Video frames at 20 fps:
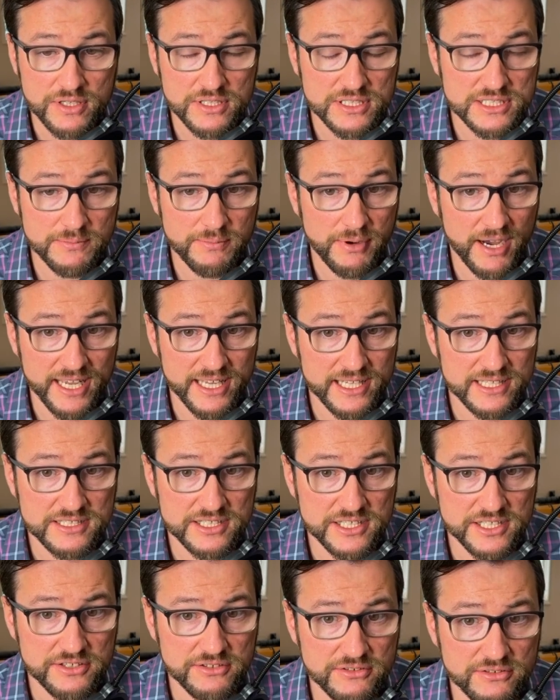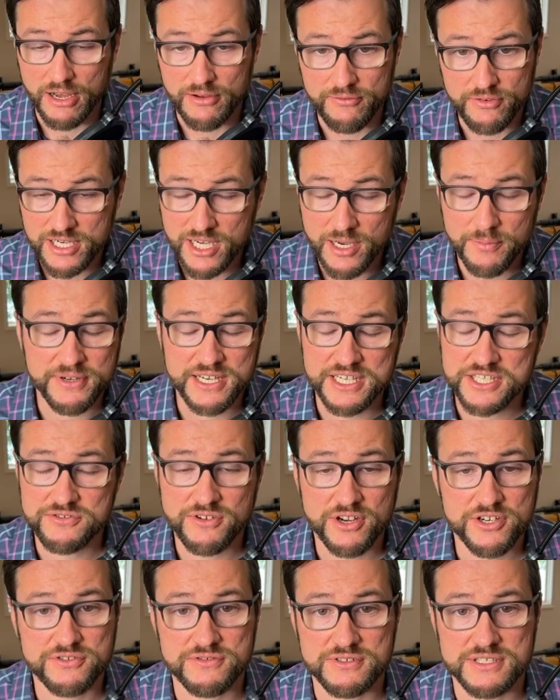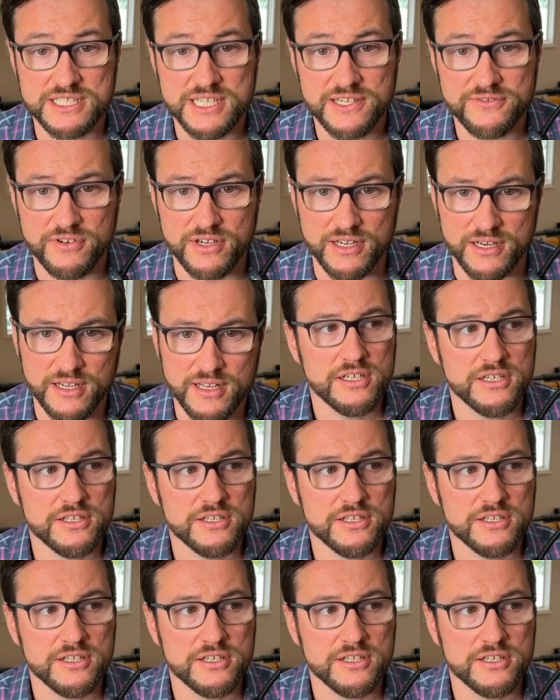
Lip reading: to buy into you? Every company structure is different.